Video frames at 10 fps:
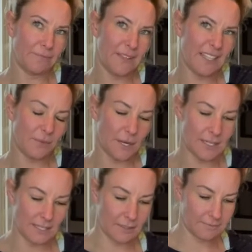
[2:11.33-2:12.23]
That's what I
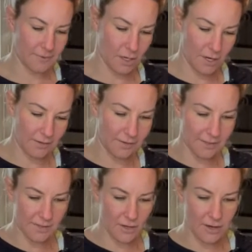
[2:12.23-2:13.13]
did. All right, let's
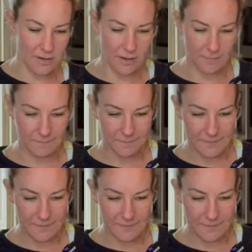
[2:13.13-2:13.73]
start there.